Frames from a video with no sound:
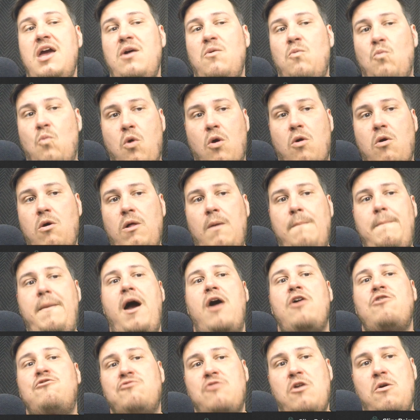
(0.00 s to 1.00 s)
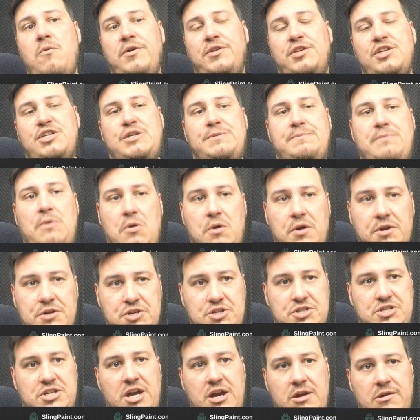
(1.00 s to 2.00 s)
We're all about growing the sport and
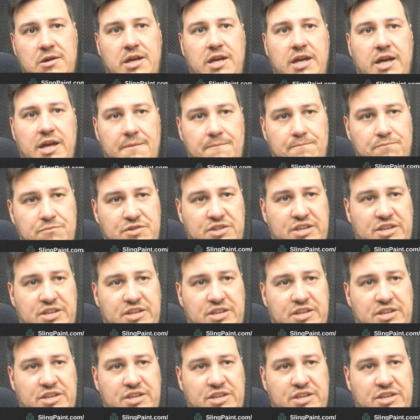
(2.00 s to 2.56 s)
sharing it.